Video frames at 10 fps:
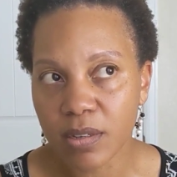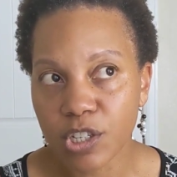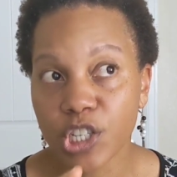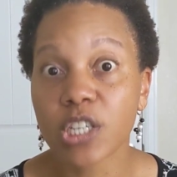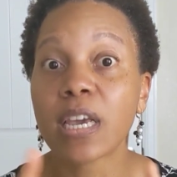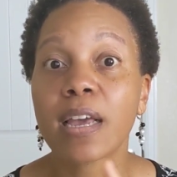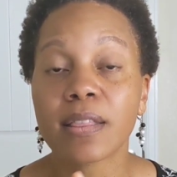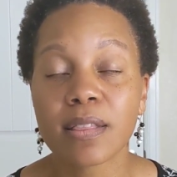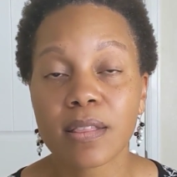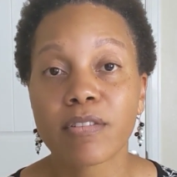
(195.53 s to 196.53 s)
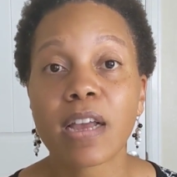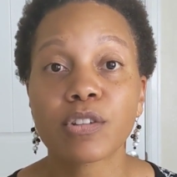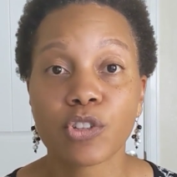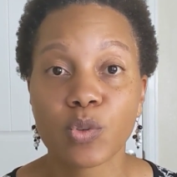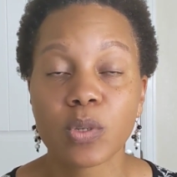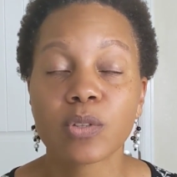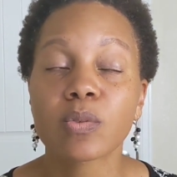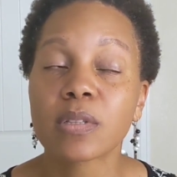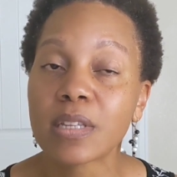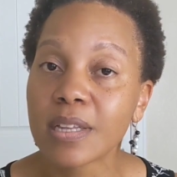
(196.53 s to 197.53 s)
she and the graduate student
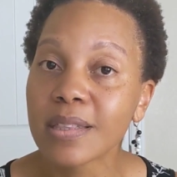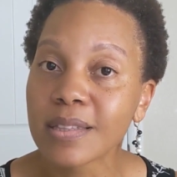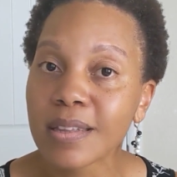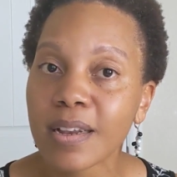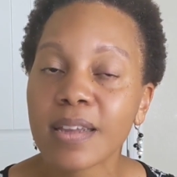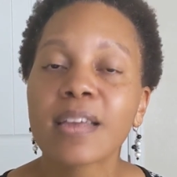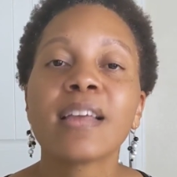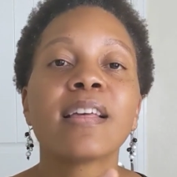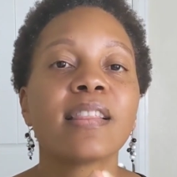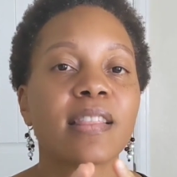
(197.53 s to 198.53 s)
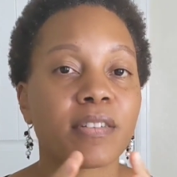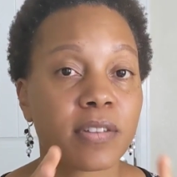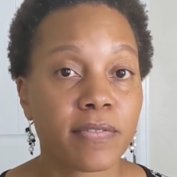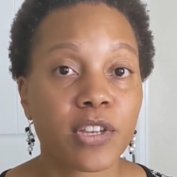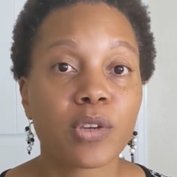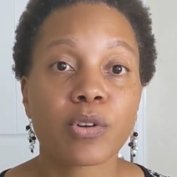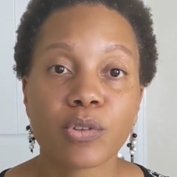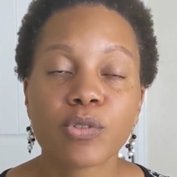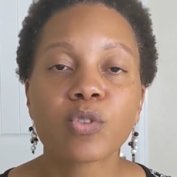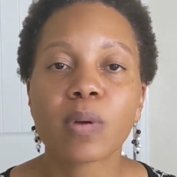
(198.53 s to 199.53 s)
who did the study, there is a video on
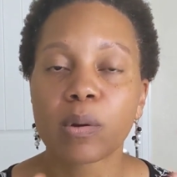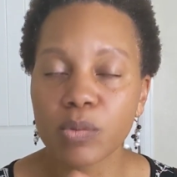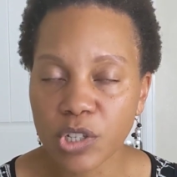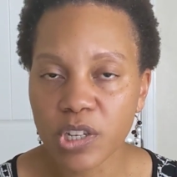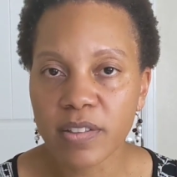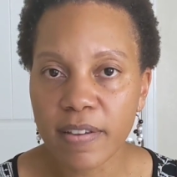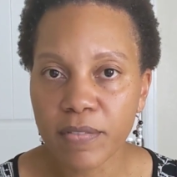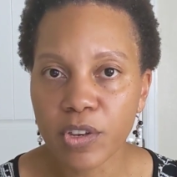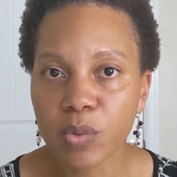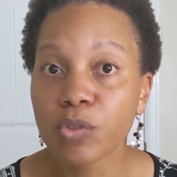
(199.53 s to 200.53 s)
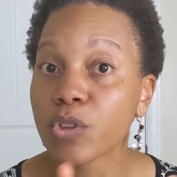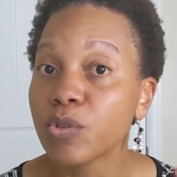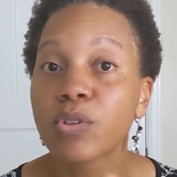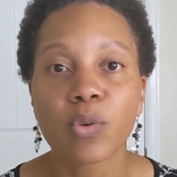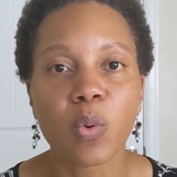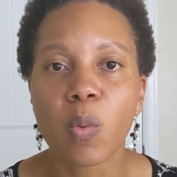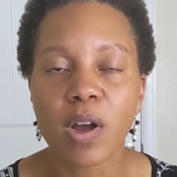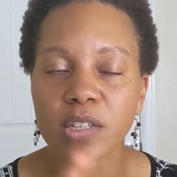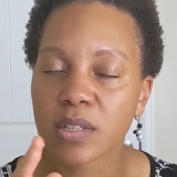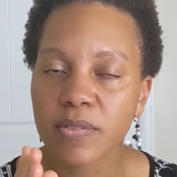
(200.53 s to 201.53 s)
YouTube. I will share that video with you. You can go
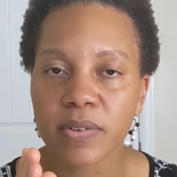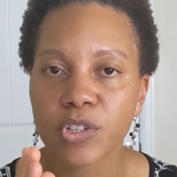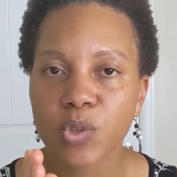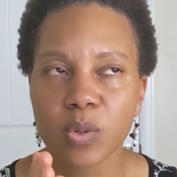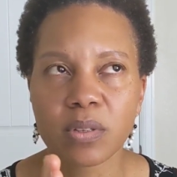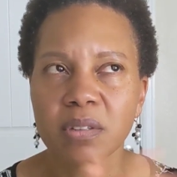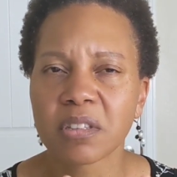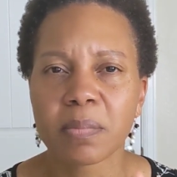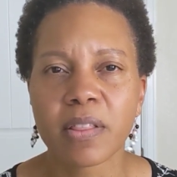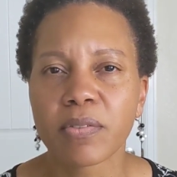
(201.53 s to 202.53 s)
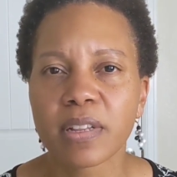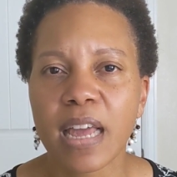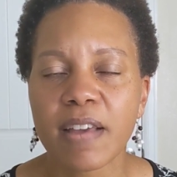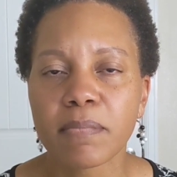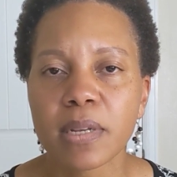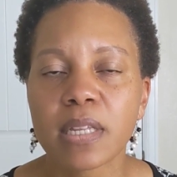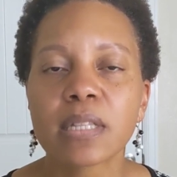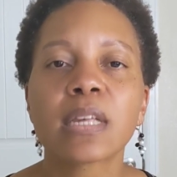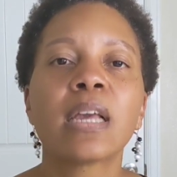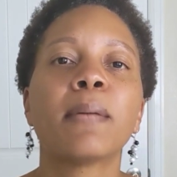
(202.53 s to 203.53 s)
watch it. It's very short. It's about 3.5
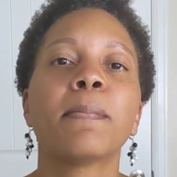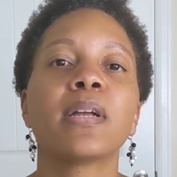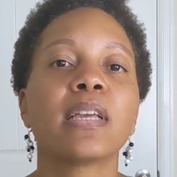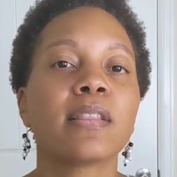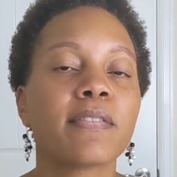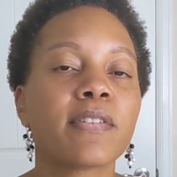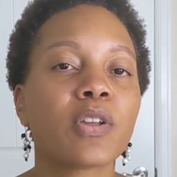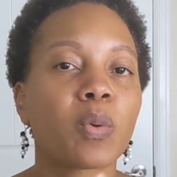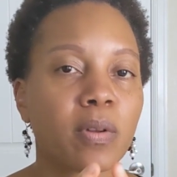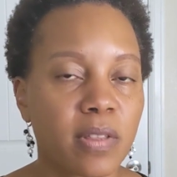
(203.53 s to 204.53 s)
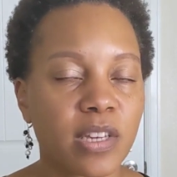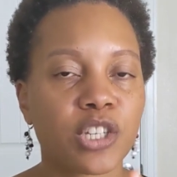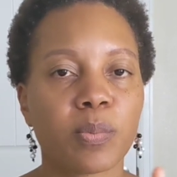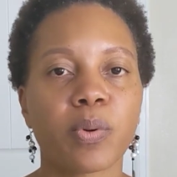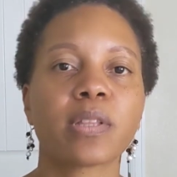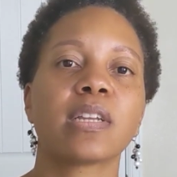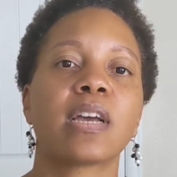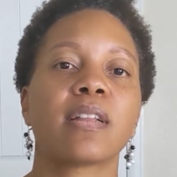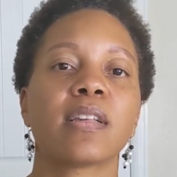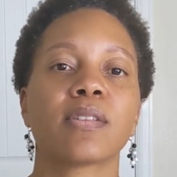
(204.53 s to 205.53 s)
minutes. But in the video, one of the things she
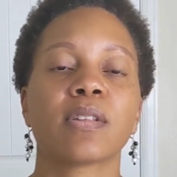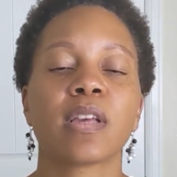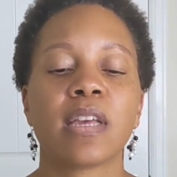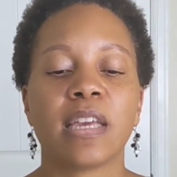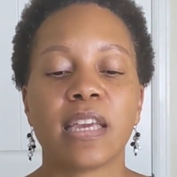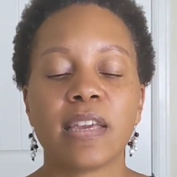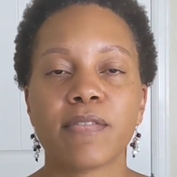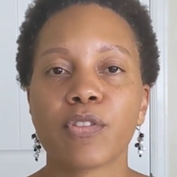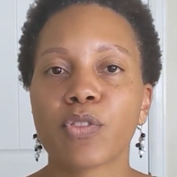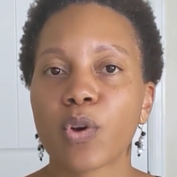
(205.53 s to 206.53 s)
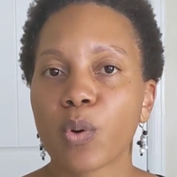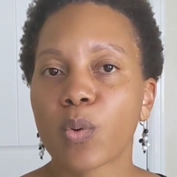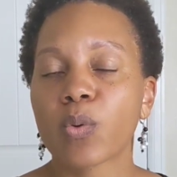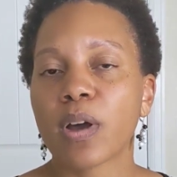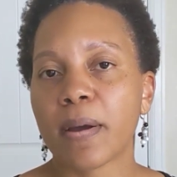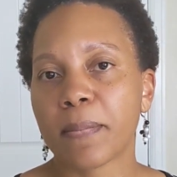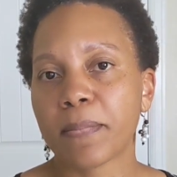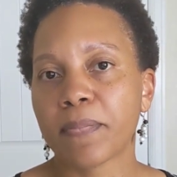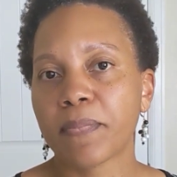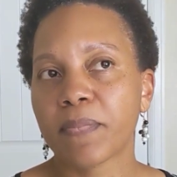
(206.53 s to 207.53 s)
pointed out is even
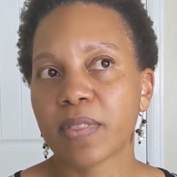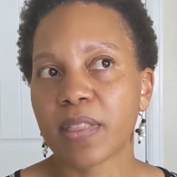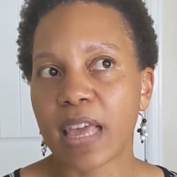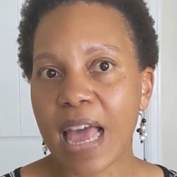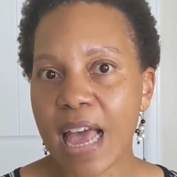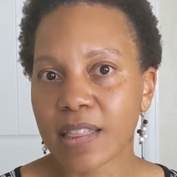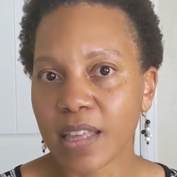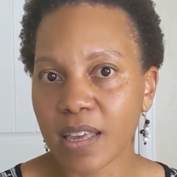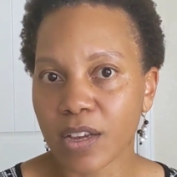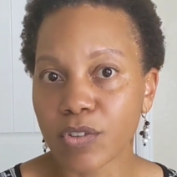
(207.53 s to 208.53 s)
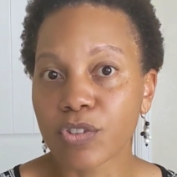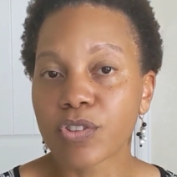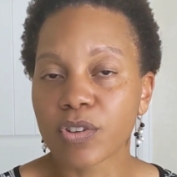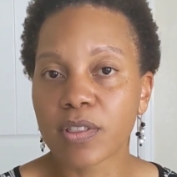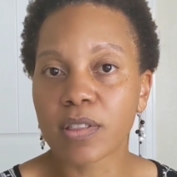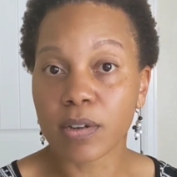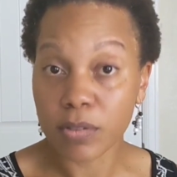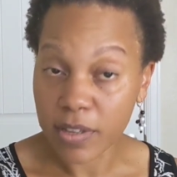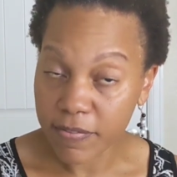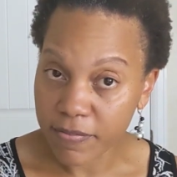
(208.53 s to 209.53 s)
though they understood,
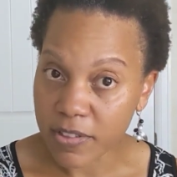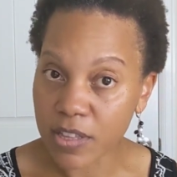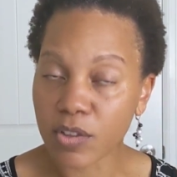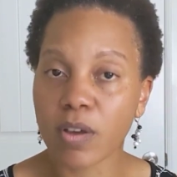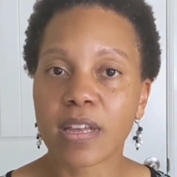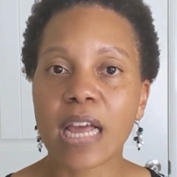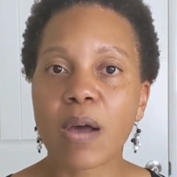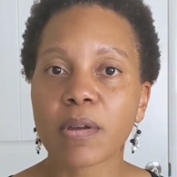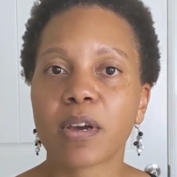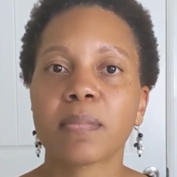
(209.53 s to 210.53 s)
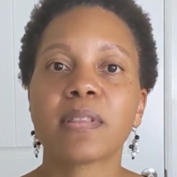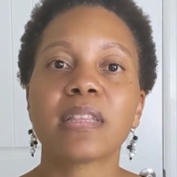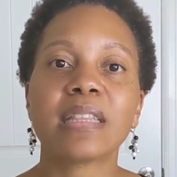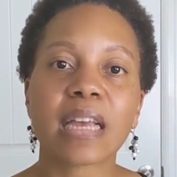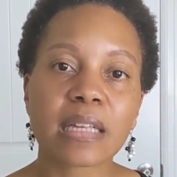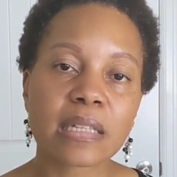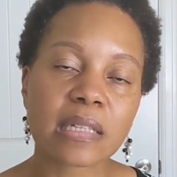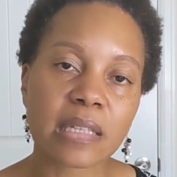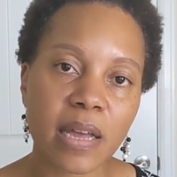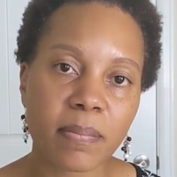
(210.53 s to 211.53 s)
though they saw that outcome, the next
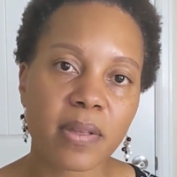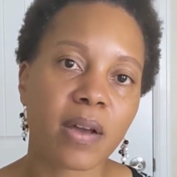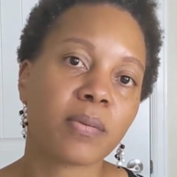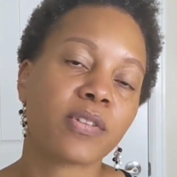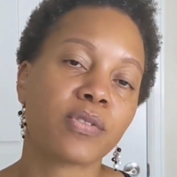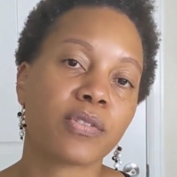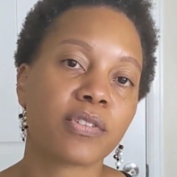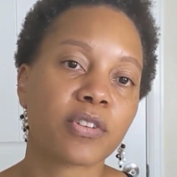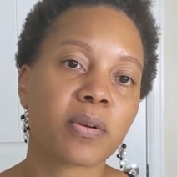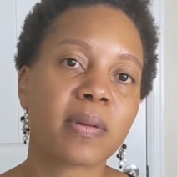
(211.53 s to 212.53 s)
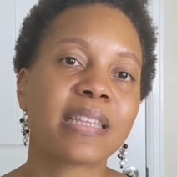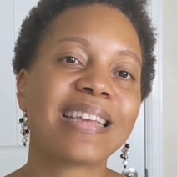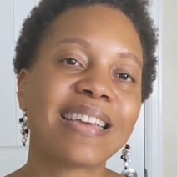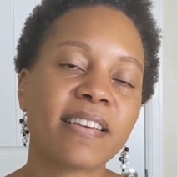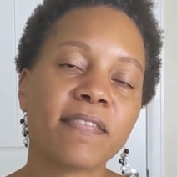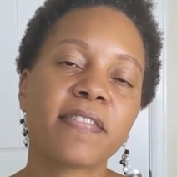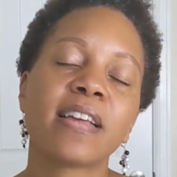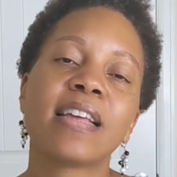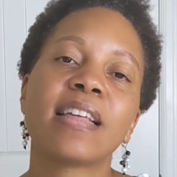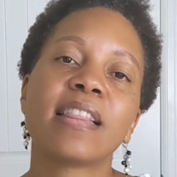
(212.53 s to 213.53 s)
step now is to determine
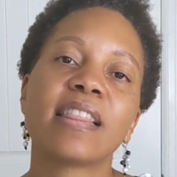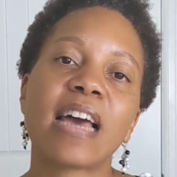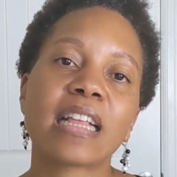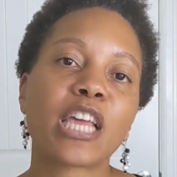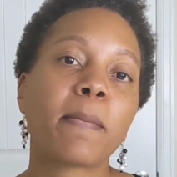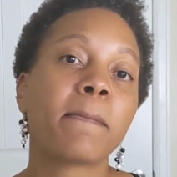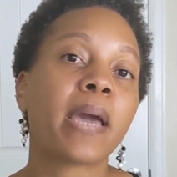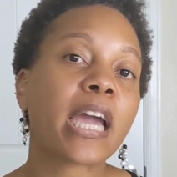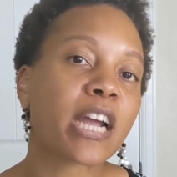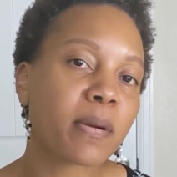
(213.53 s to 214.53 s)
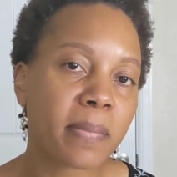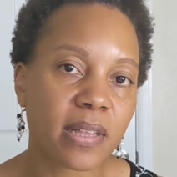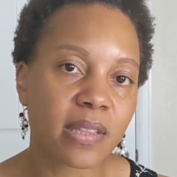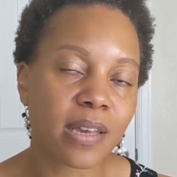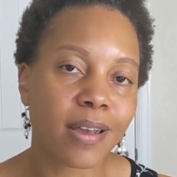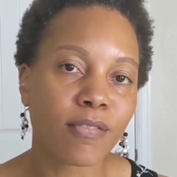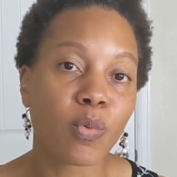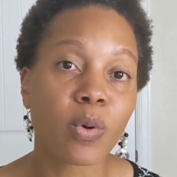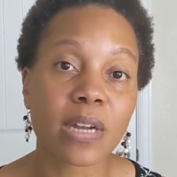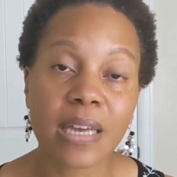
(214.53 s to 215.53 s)
if that impairment
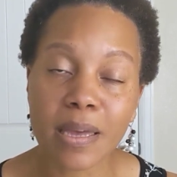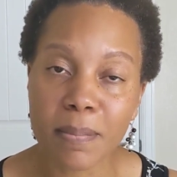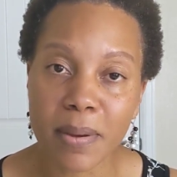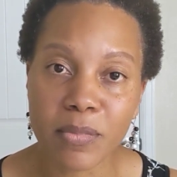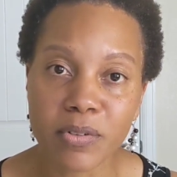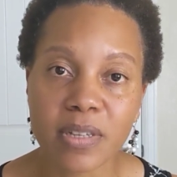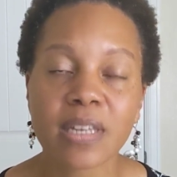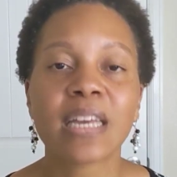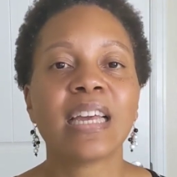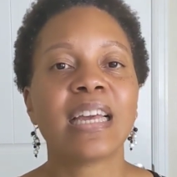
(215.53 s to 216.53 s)
of working memory